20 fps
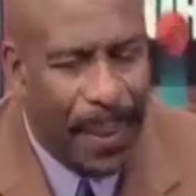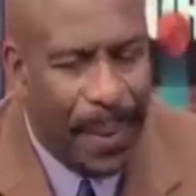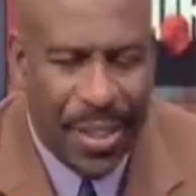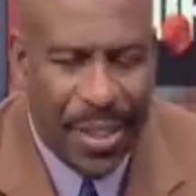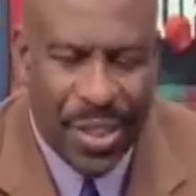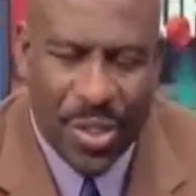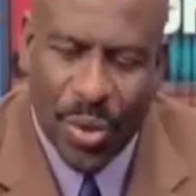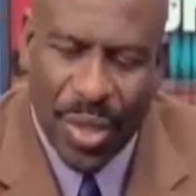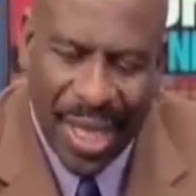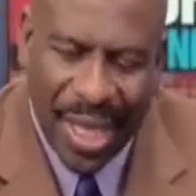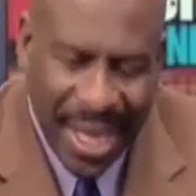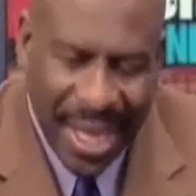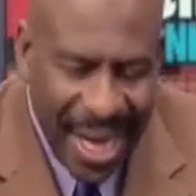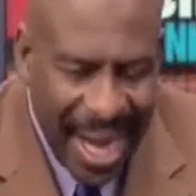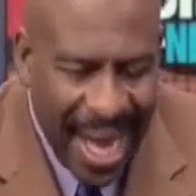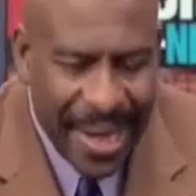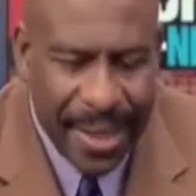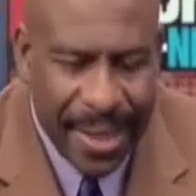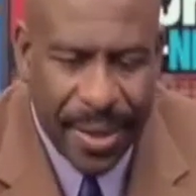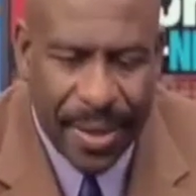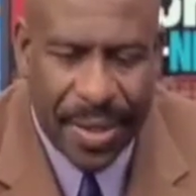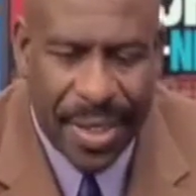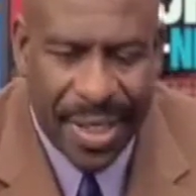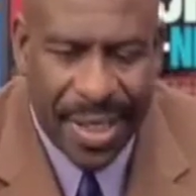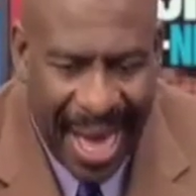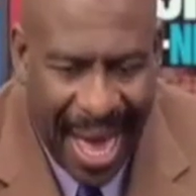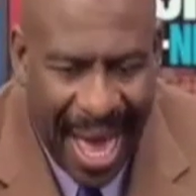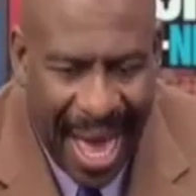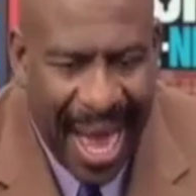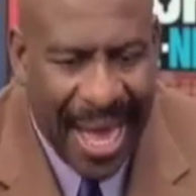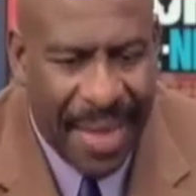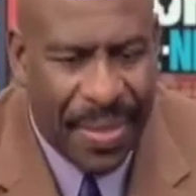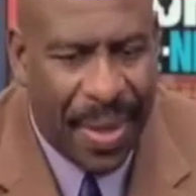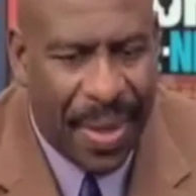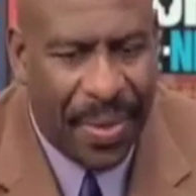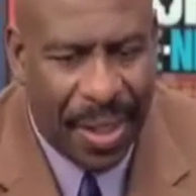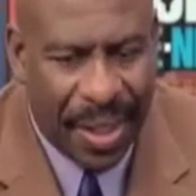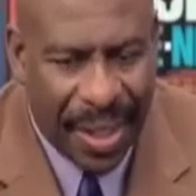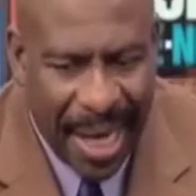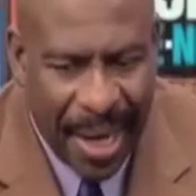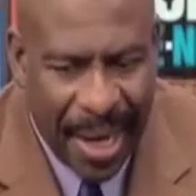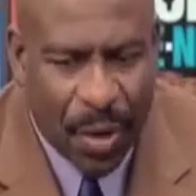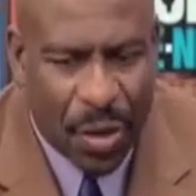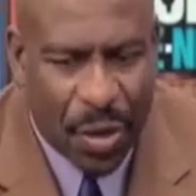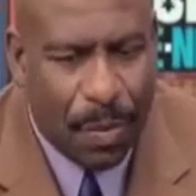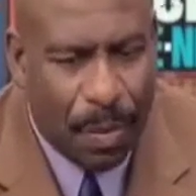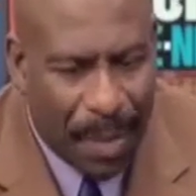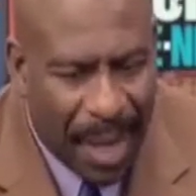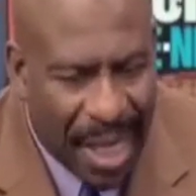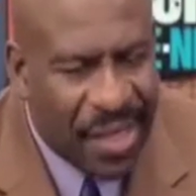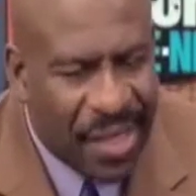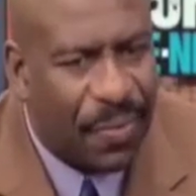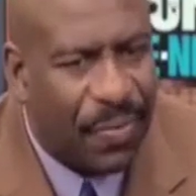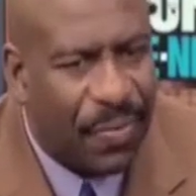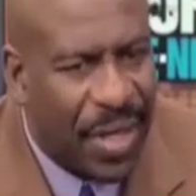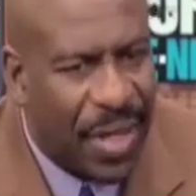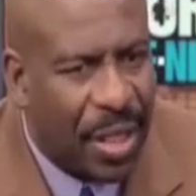But you cannot deny that the Lakers must